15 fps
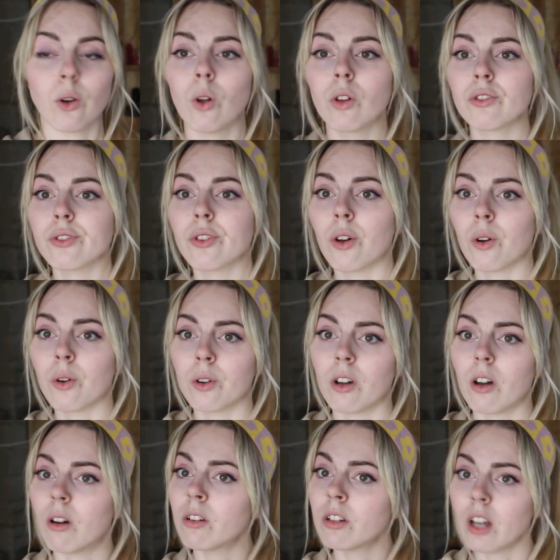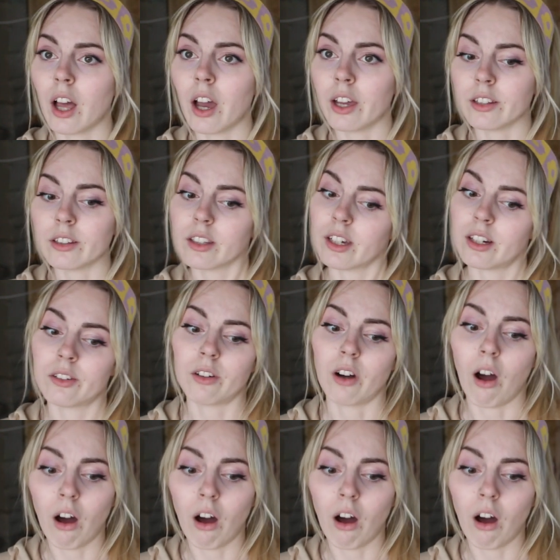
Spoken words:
Also online there